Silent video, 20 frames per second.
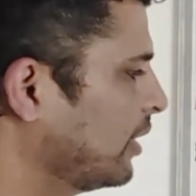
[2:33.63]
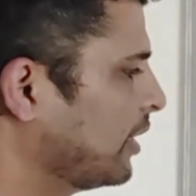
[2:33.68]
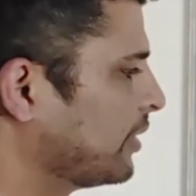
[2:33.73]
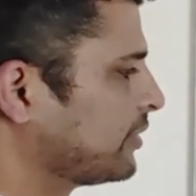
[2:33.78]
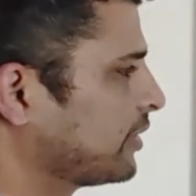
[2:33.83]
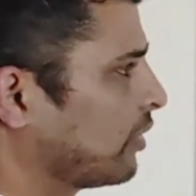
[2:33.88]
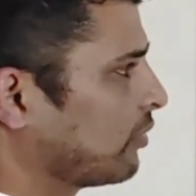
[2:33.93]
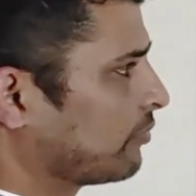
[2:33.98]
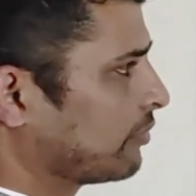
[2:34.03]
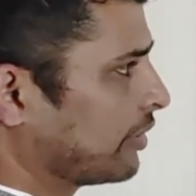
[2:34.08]

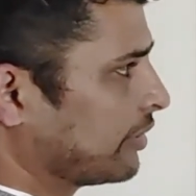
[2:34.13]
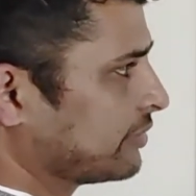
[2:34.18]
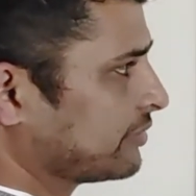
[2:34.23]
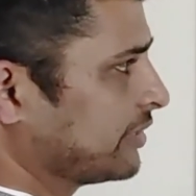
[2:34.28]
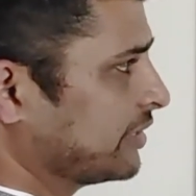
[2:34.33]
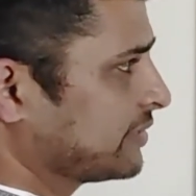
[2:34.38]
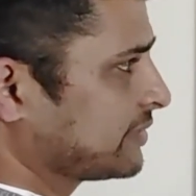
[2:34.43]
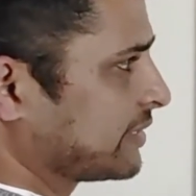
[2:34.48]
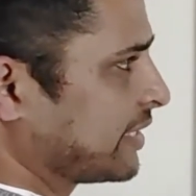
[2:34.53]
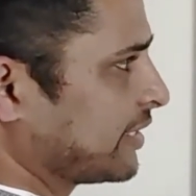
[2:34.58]
Now in
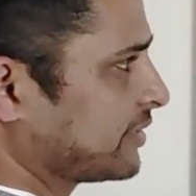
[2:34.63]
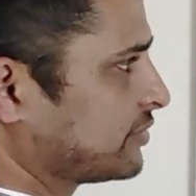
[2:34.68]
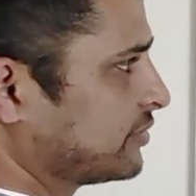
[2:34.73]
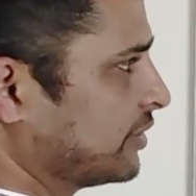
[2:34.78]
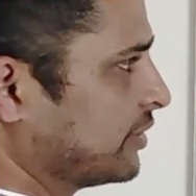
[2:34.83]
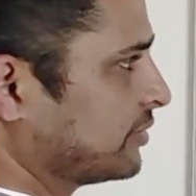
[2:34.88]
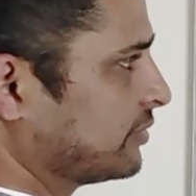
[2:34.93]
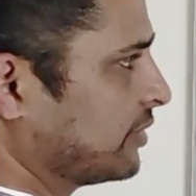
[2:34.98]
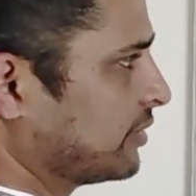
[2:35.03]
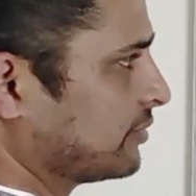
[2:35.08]
this case,
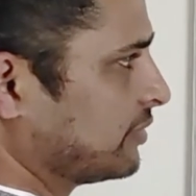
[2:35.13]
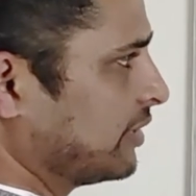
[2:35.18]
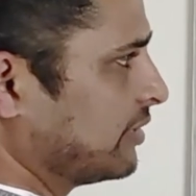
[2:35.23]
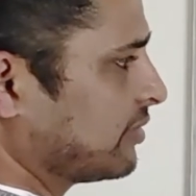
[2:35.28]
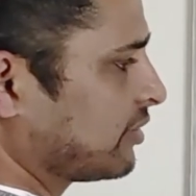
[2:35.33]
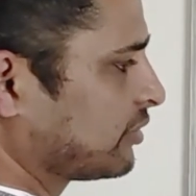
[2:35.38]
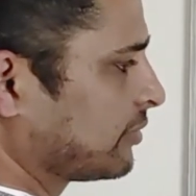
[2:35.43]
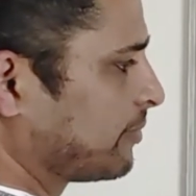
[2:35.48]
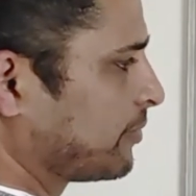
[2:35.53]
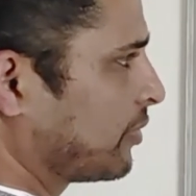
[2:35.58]
these
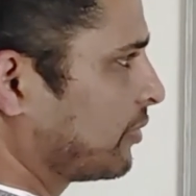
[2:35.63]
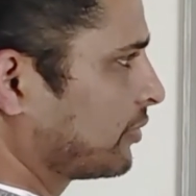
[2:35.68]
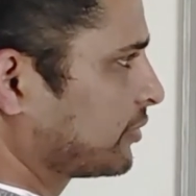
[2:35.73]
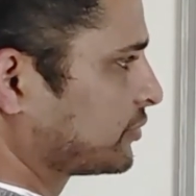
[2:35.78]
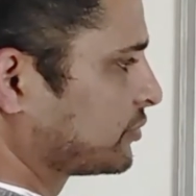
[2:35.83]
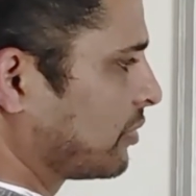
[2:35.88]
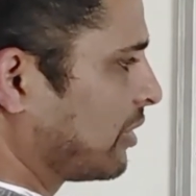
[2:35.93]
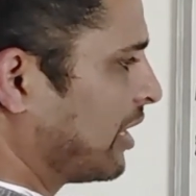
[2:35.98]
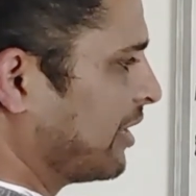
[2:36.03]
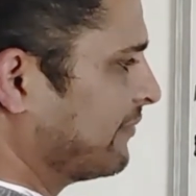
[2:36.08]
are the products.
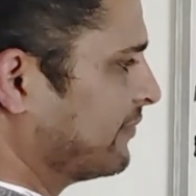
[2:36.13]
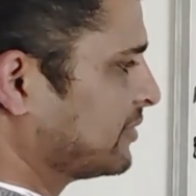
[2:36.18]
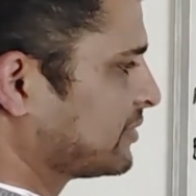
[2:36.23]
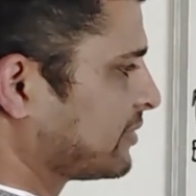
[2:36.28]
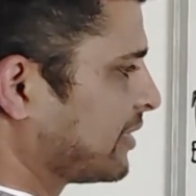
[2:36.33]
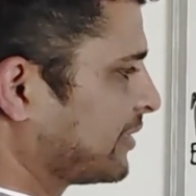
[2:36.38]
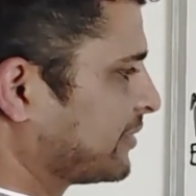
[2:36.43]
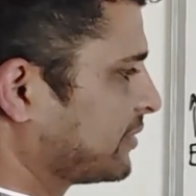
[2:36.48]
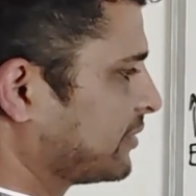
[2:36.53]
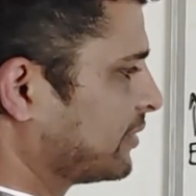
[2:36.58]
So I will
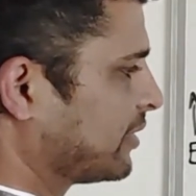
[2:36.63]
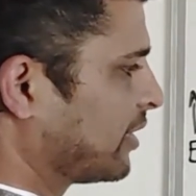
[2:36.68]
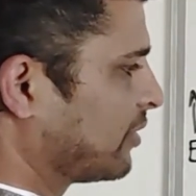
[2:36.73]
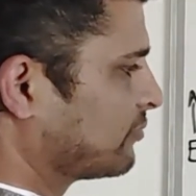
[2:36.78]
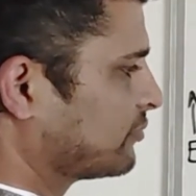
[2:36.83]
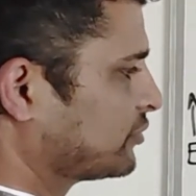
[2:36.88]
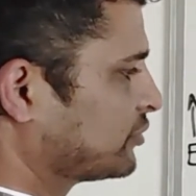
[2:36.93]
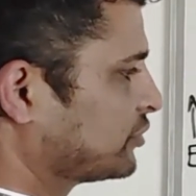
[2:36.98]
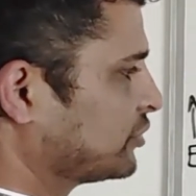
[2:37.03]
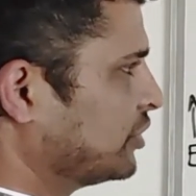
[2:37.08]
write down
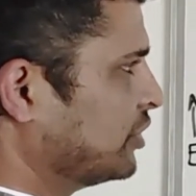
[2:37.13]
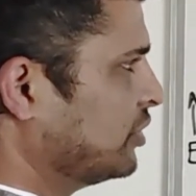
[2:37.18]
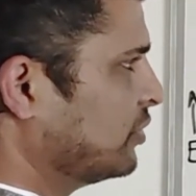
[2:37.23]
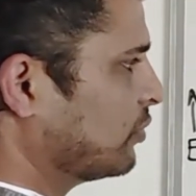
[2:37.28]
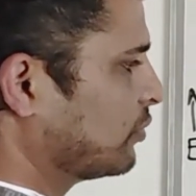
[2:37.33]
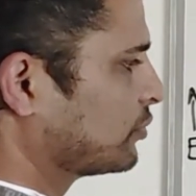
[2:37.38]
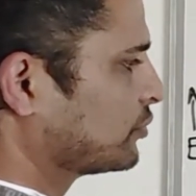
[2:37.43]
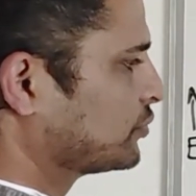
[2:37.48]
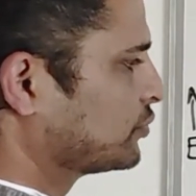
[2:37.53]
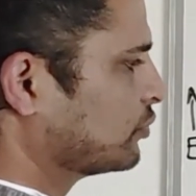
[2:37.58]

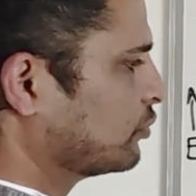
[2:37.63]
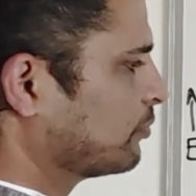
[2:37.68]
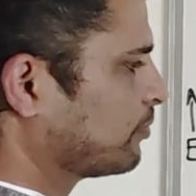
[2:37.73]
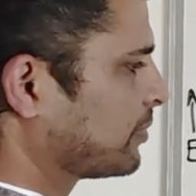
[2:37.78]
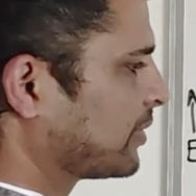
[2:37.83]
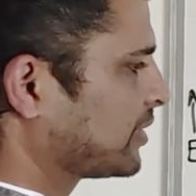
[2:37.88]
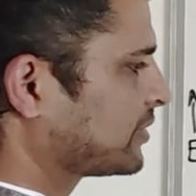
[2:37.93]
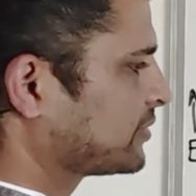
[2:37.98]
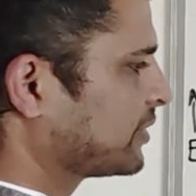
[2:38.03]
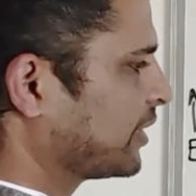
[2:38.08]
CO2
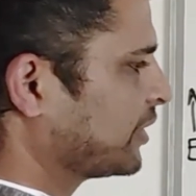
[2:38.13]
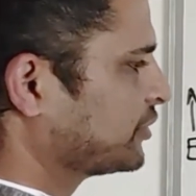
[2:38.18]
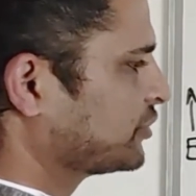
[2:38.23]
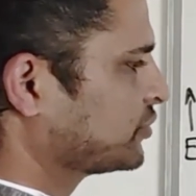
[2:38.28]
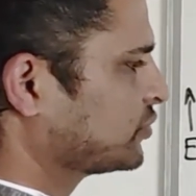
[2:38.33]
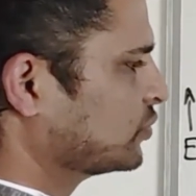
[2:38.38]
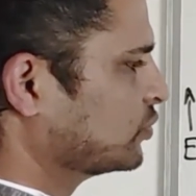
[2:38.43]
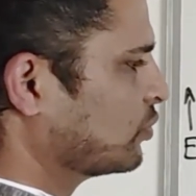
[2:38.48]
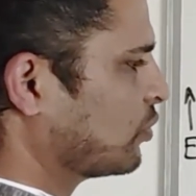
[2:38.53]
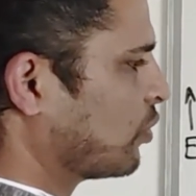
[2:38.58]
plus
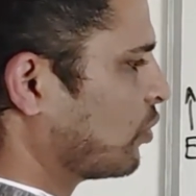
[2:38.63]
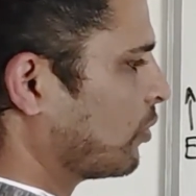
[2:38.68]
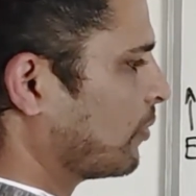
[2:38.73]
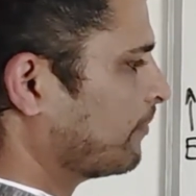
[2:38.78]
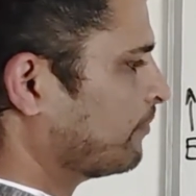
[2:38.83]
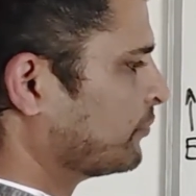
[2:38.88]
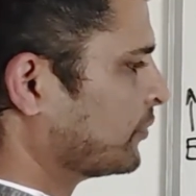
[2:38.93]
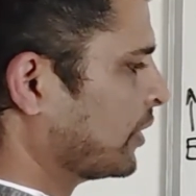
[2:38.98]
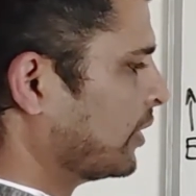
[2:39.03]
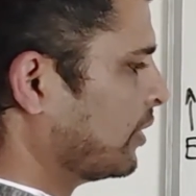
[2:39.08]
H2O.
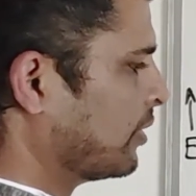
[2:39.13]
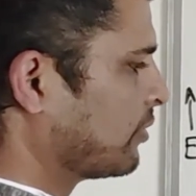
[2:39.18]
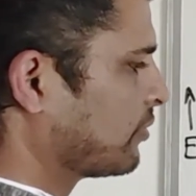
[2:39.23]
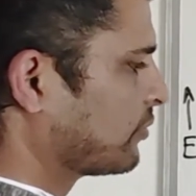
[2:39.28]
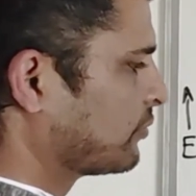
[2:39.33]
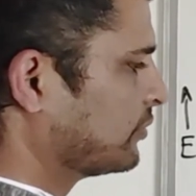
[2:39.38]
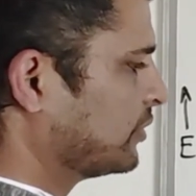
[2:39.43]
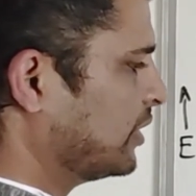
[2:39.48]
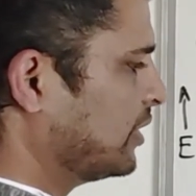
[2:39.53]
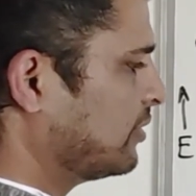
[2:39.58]
So
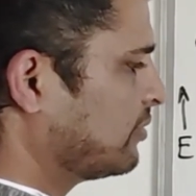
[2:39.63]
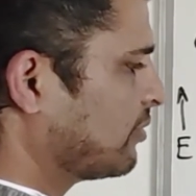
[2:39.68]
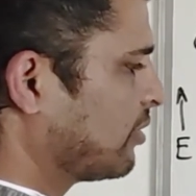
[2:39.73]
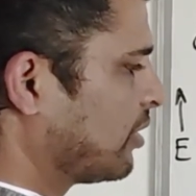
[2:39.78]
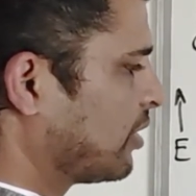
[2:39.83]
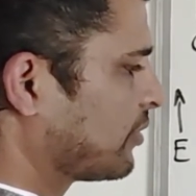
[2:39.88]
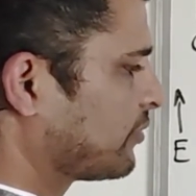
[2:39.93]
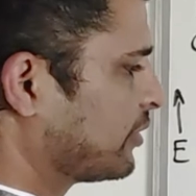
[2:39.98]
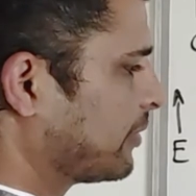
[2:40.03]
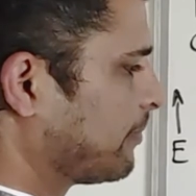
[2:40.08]
these
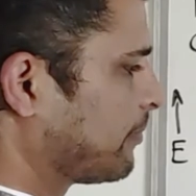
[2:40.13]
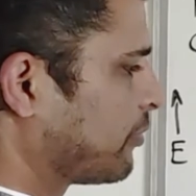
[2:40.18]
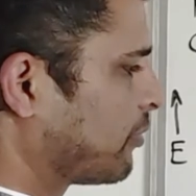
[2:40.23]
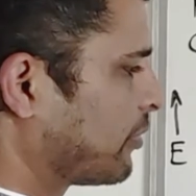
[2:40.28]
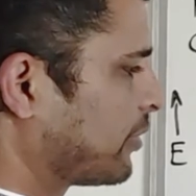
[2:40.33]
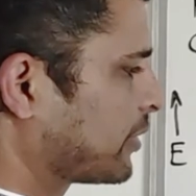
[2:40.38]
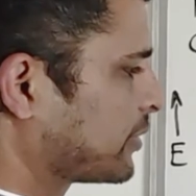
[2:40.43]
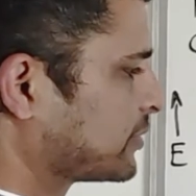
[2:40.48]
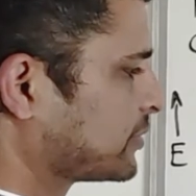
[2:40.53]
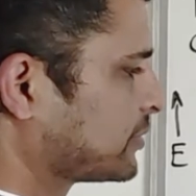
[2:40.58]
are the
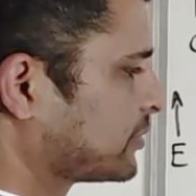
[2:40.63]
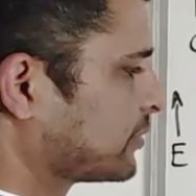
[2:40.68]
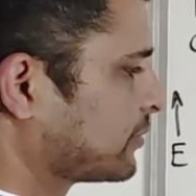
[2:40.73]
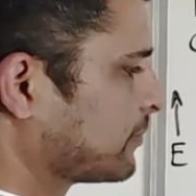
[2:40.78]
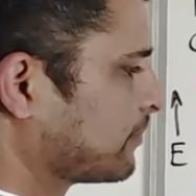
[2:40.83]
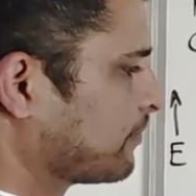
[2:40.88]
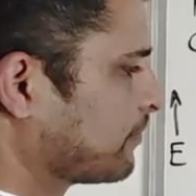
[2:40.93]
products.